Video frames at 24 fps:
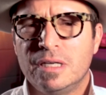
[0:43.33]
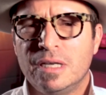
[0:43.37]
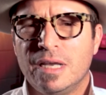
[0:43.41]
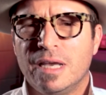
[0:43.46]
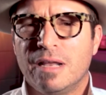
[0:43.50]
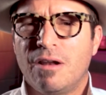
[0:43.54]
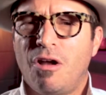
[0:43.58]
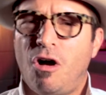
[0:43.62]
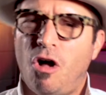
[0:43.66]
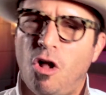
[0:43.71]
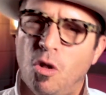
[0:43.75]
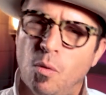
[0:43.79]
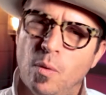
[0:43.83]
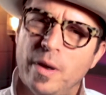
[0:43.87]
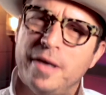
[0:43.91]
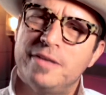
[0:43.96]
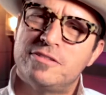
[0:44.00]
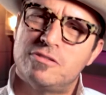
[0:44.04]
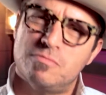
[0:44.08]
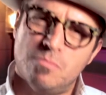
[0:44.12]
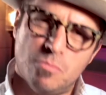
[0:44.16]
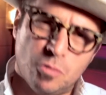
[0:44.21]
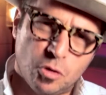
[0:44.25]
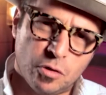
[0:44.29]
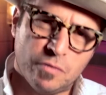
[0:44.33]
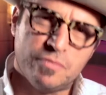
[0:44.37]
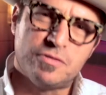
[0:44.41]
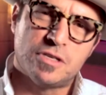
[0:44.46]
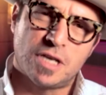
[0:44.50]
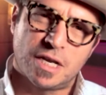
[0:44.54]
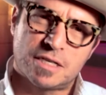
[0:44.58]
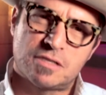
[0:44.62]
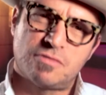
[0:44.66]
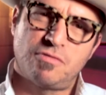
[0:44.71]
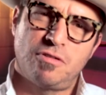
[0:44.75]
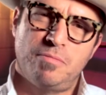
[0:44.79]
it always moves
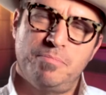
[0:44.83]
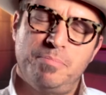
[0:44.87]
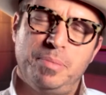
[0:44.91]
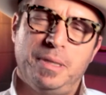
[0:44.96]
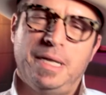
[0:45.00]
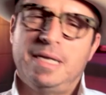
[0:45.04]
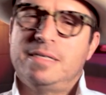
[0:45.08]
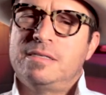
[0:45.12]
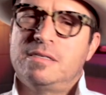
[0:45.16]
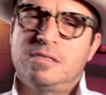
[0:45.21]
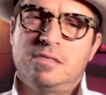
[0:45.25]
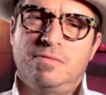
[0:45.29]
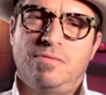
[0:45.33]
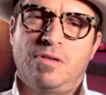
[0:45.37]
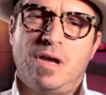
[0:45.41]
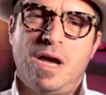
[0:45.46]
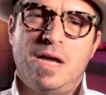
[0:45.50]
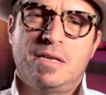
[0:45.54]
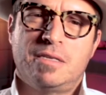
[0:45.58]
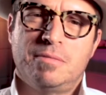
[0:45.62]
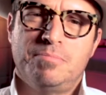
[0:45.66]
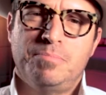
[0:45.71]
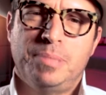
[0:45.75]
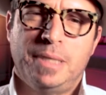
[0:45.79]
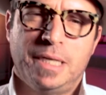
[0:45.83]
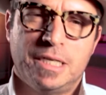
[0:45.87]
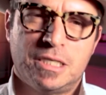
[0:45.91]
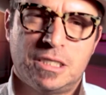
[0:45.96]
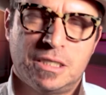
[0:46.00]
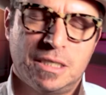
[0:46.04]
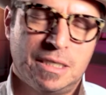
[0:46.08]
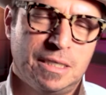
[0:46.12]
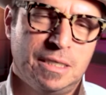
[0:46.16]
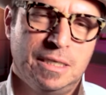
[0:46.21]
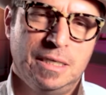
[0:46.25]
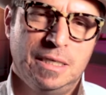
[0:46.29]
us from places of
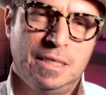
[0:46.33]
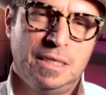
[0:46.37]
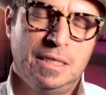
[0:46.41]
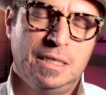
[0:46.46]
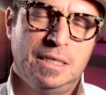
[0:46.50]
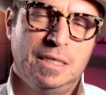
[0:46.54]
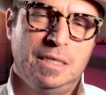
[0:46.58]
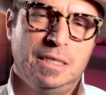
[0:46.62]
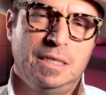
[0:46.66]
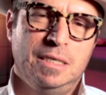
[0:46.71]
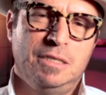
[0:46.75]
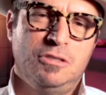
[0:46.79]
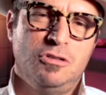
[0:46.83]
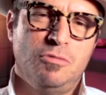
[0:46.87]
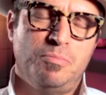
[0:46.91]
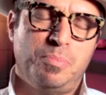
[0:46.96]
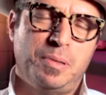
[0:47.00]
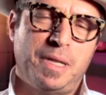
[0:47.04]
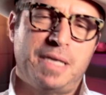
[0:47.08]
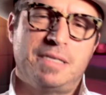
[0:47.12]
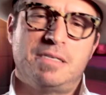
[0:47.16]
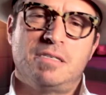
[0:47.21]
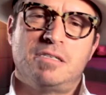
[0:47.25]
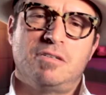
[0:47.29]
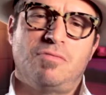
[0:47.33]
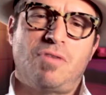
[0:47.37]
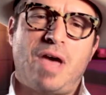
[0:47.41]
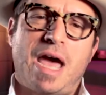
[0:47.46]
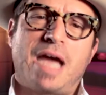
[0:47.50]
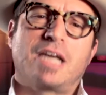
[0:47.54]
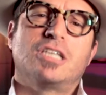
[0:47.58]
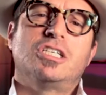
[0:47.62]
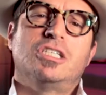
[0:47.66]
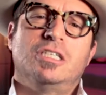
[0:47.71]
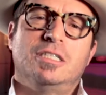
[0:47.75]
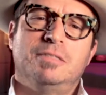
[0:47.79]
contemplation to places of
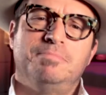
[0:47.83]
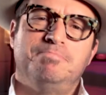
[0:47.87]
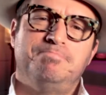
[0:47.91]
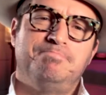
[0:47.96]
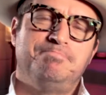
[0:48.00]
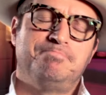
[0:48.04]
action.